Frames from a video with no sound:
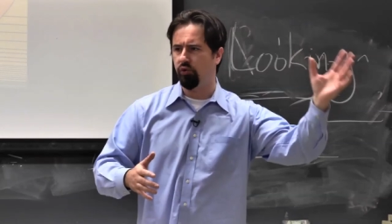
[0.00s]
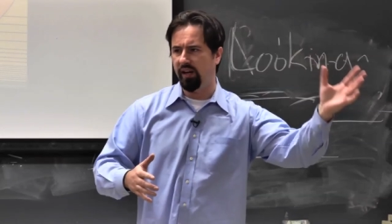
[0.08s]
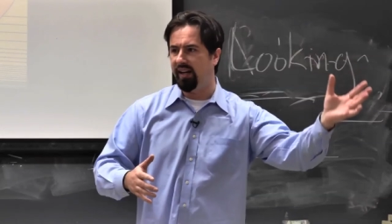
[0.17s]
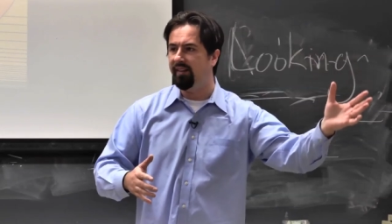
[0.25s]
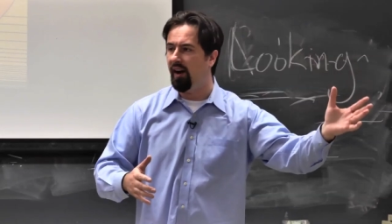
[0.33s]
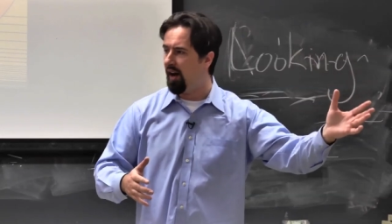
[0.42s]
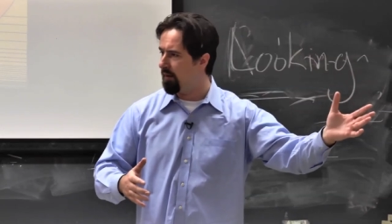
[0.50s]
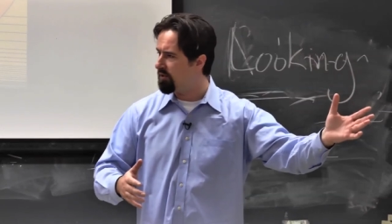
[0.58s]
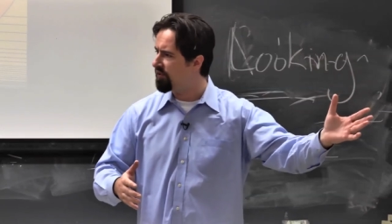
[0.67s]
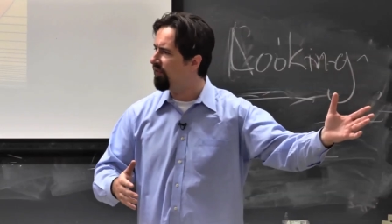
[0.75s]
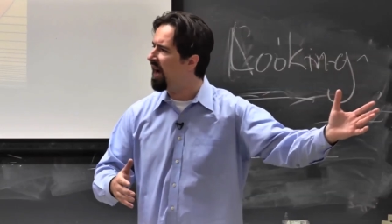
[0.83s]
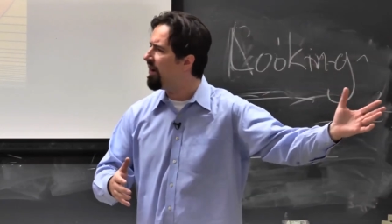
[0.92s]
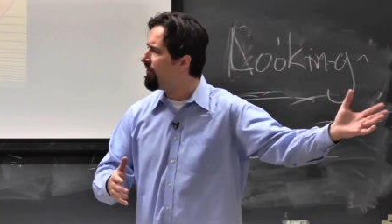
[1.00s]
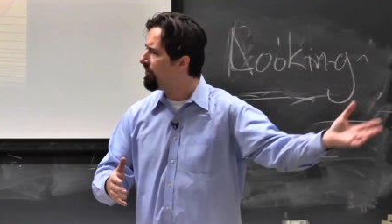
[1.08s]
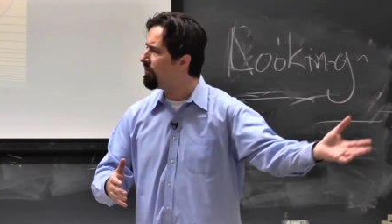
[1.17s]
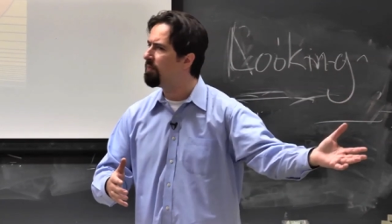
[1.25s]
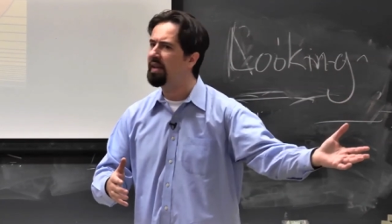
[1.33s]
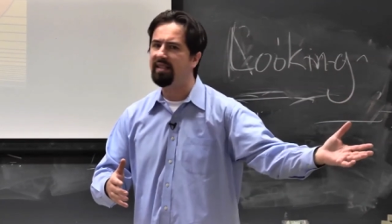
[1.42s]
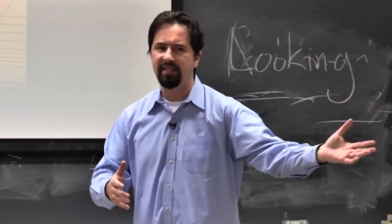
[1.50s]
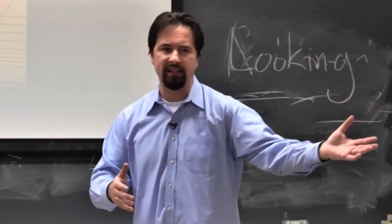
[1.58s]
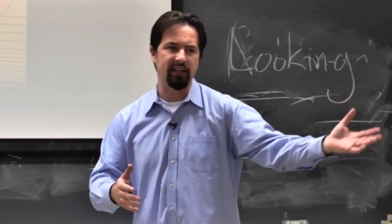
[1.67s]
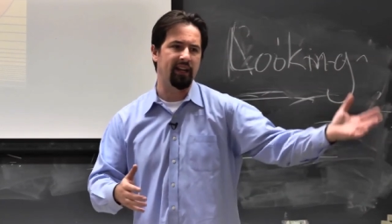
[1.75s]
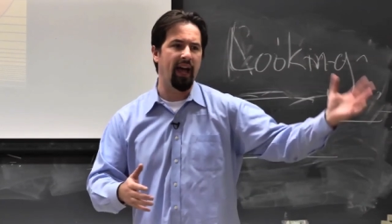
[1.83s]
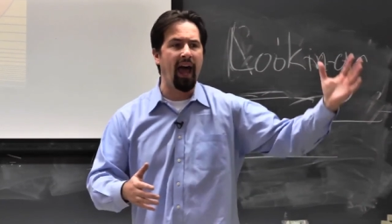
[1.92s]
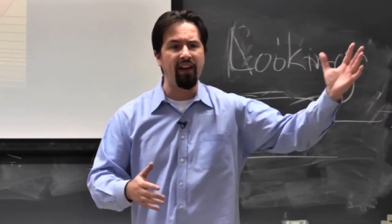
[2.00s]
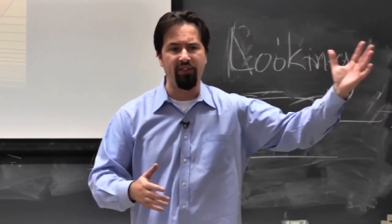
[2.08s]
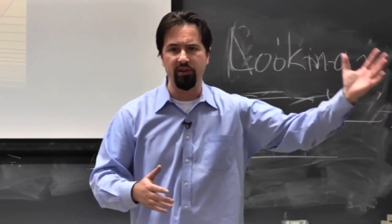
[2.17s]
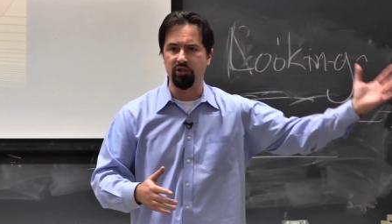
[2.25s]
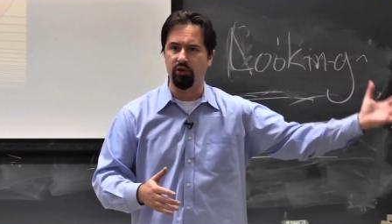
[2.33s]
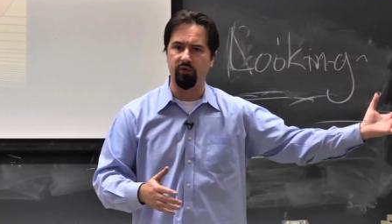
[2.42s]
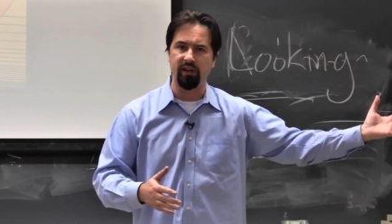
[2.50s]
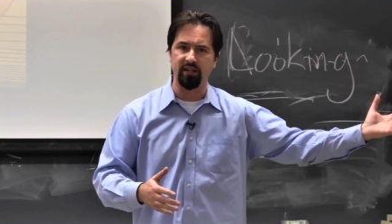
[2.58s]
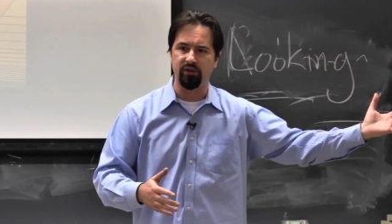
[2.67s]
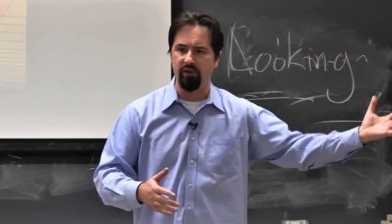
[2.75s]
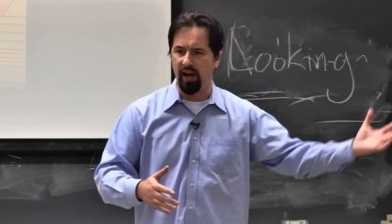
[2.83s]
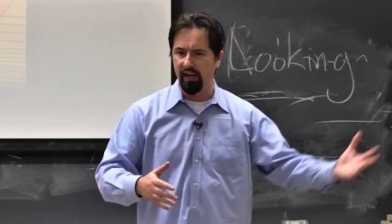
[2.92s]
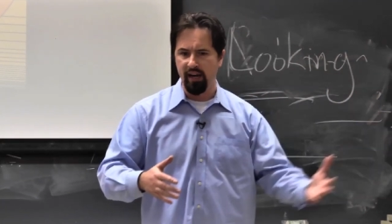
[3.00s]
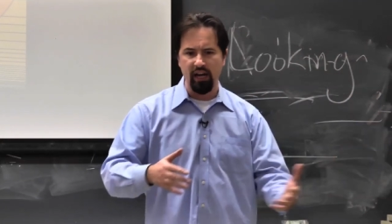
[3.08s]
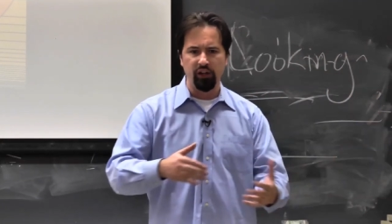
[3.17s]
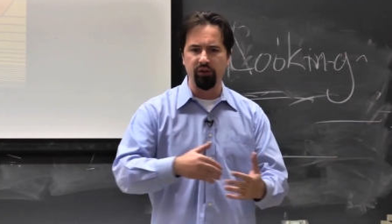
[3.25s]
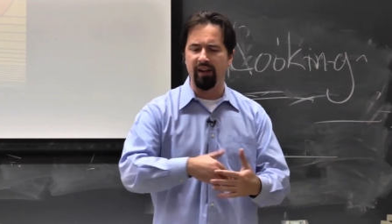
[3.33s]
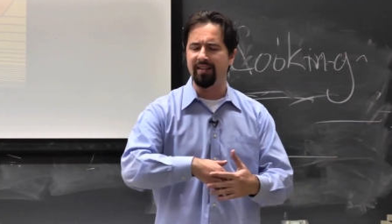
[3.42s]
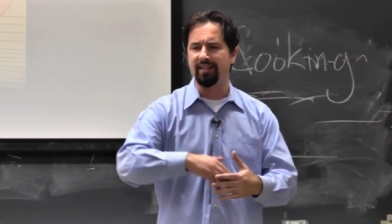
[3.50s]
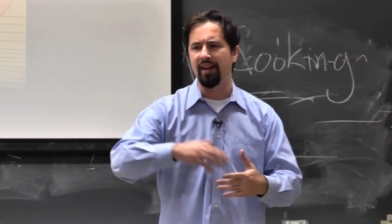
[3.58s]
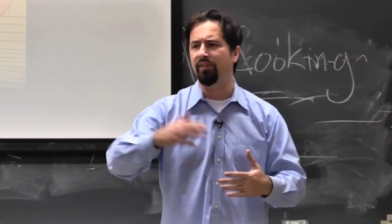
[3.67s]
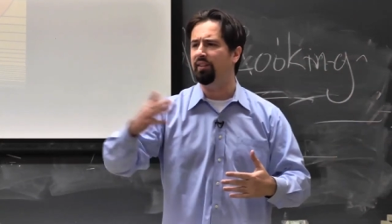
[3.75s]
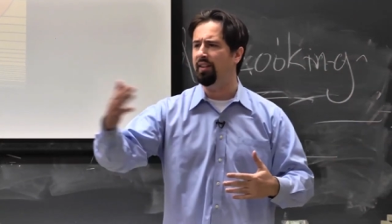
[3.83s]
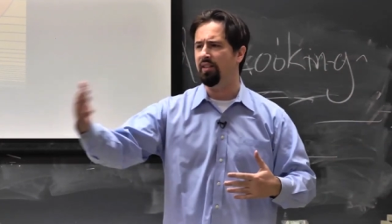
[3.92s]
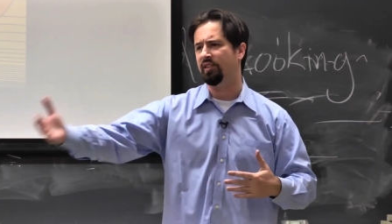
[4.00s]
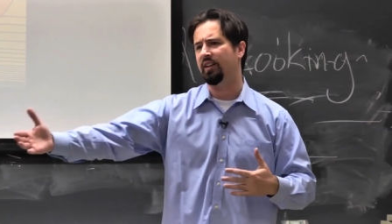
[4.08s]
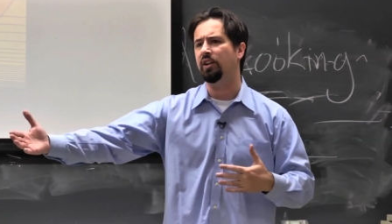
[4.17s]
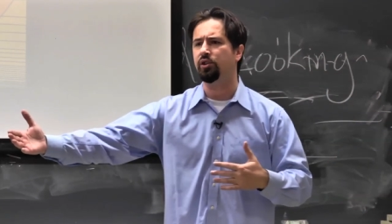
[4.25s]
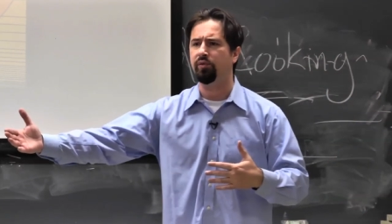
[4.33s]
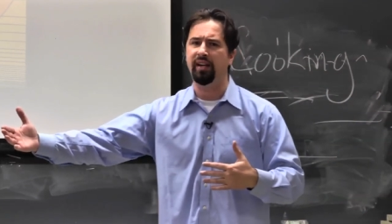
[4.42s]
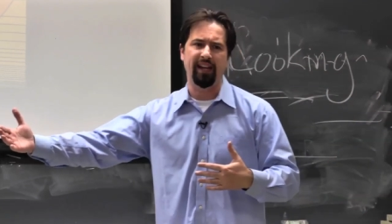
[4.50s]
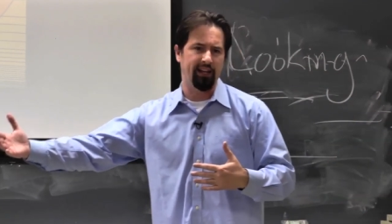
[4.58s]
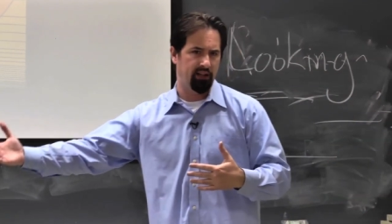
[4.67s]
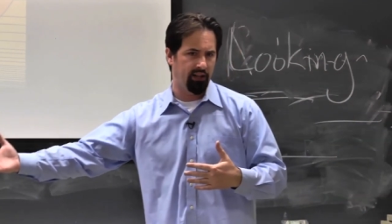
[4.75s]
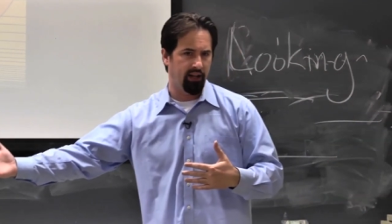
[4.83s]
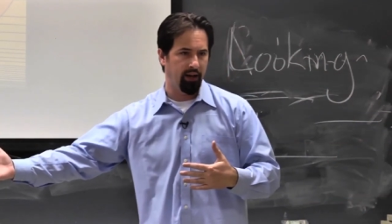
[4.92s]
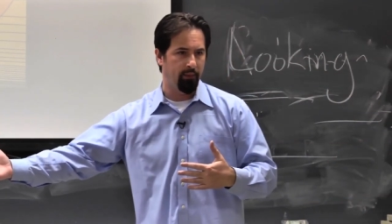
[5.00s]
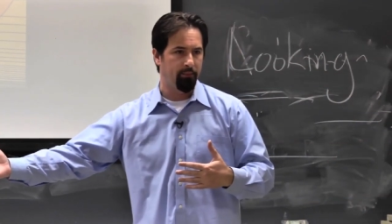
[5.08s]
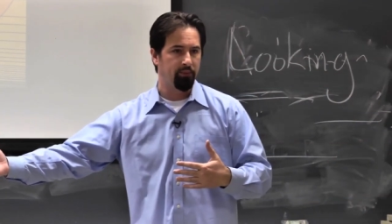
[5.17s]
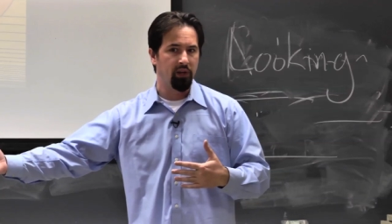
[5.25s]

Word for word: Greek times, 500 BC, Athens, Greece, right, to like 17th century Italy,